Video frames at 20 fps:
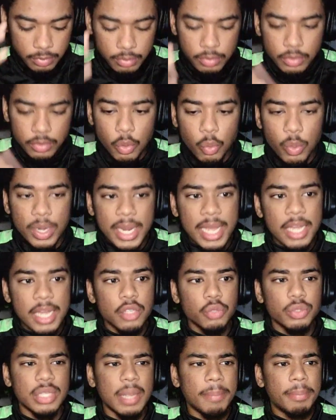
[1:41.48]
What I do
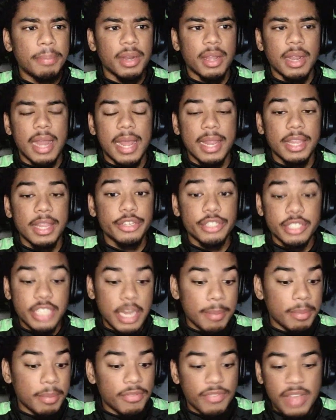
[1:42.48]
is I literally type
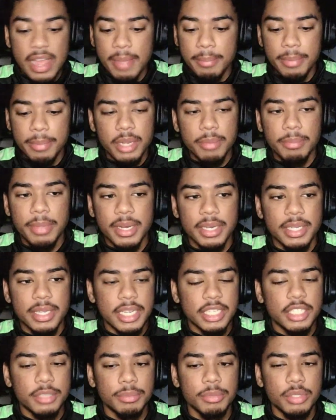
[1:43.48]
a 5-minute
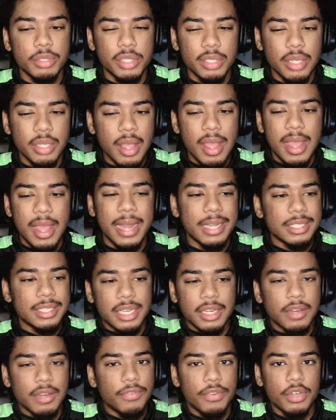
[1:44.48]
meditation music, and it's like
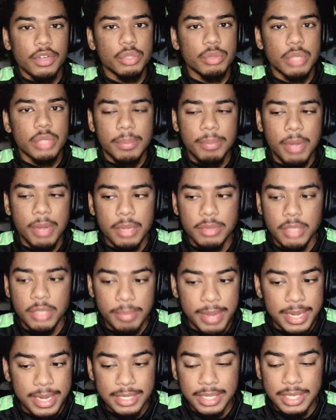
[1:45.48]
the first one that pops up. I
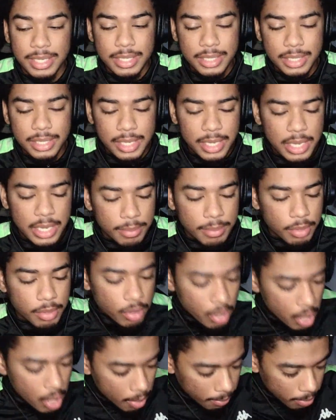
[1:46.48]
just listen to that, bro.
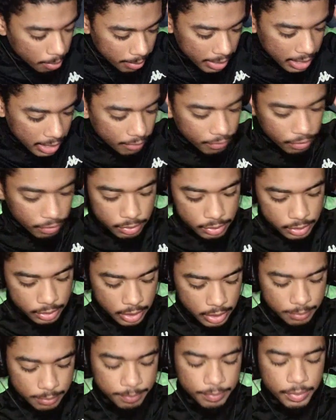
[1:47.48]
Put my headphones
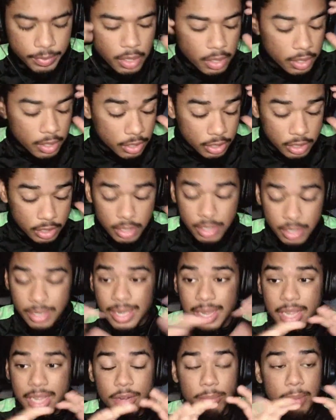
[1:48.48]
on,
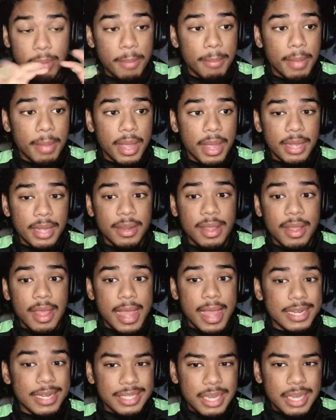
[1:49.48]
clear my mind, and
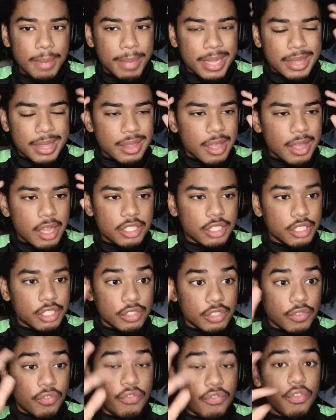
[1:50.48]
just let my thoughts just
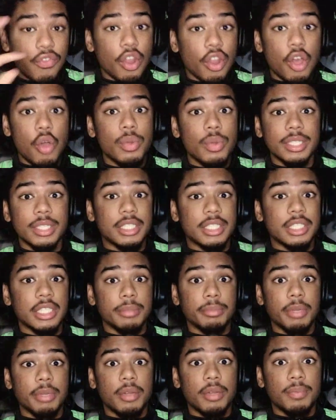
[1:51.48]
flow and shit,
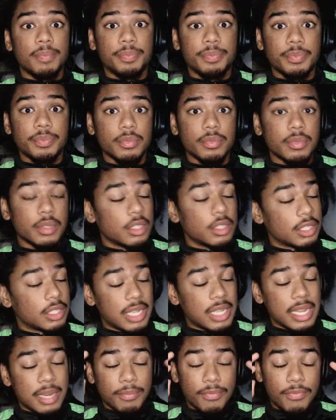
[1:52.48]
bro. Just let
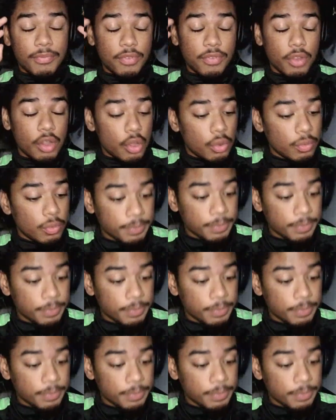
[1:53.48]
them flow.